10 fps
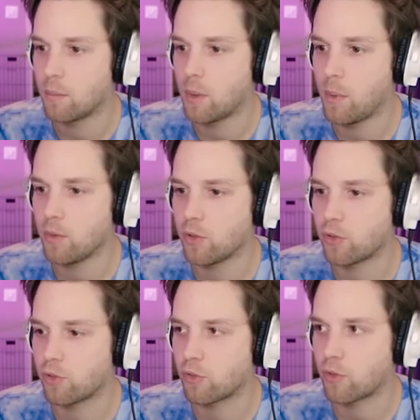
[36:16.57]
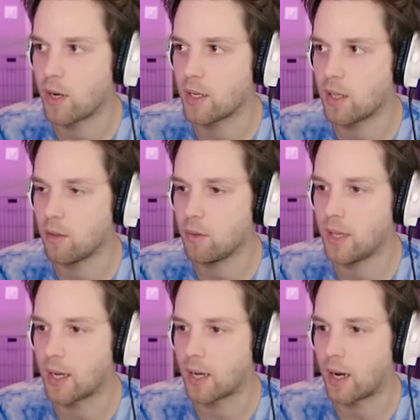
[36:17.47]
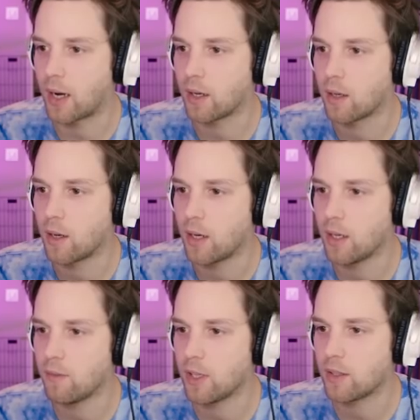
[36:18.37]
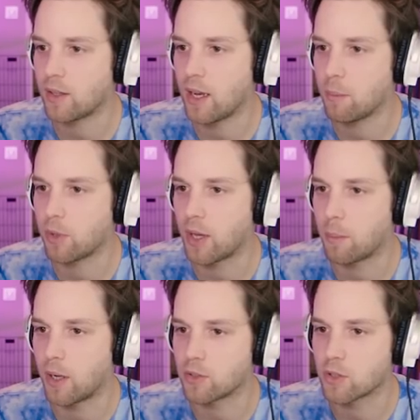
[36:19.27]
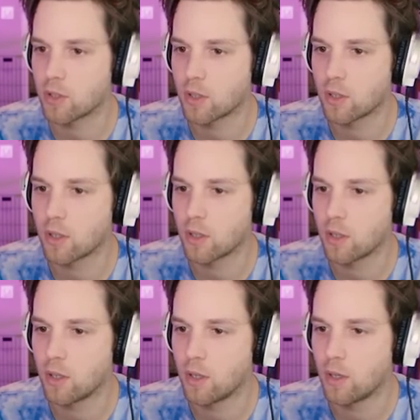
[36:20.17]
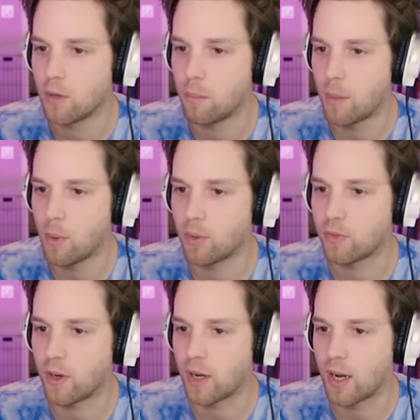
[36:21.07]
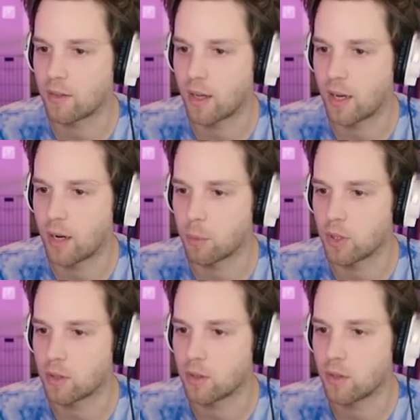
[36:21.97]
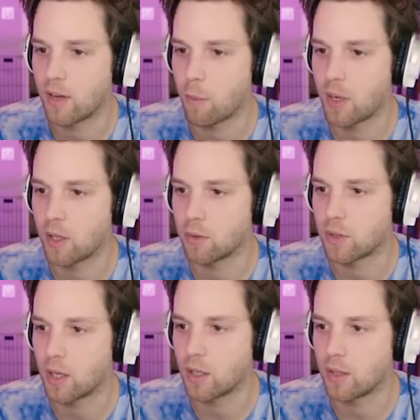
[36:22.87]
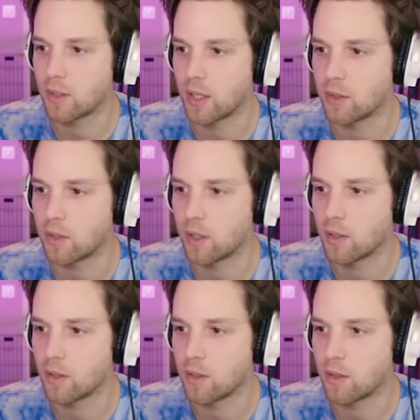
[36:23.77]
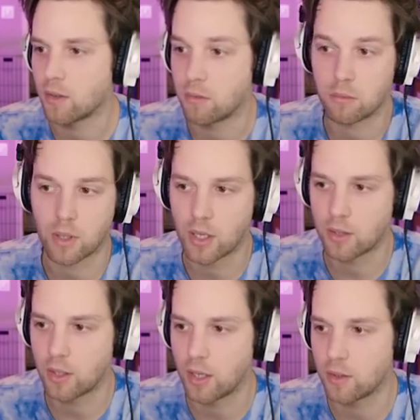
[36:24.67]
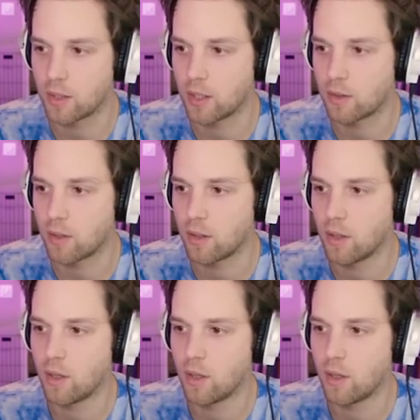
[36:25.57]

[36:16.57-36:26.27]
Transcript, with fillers: Bumbo just straight killed that guy. I didn't even get to gamble that much. Bumbo is very anti-gambling. Everybody knows that. He's against it. What can I say? He's against it.